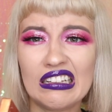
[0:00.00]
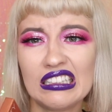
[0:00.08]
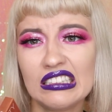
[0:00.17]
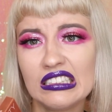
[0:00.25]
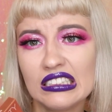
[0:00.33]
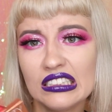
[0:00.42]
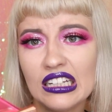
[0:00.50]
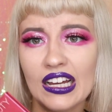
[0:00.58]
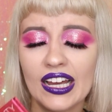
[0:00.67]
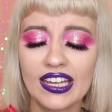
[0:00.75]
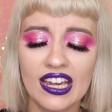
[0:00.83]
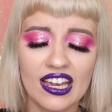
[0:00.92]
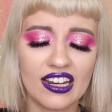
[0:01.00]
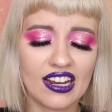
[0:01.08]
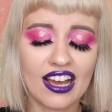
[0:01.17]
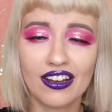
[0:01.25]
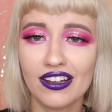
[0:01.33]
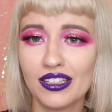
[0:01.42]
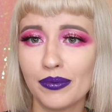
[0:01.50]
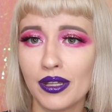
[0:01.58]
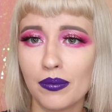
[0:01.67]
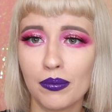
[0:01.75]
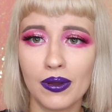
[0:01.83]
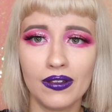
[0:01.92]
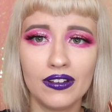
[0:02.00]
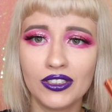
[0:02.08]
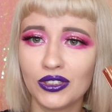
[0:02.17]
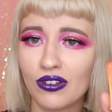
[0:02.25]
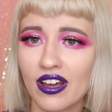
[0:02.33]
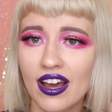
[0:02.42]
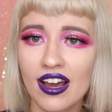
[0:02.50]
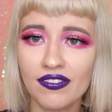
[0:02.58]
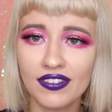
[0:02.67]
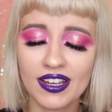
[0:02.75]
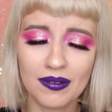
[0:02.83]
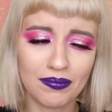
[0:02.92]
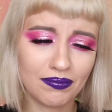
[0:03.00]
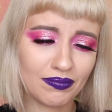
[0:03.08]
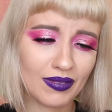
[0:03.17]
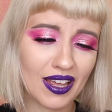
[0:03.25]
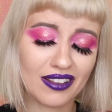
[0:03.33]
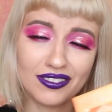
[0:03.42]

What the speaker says: again, I got them in a bundle, so I have them.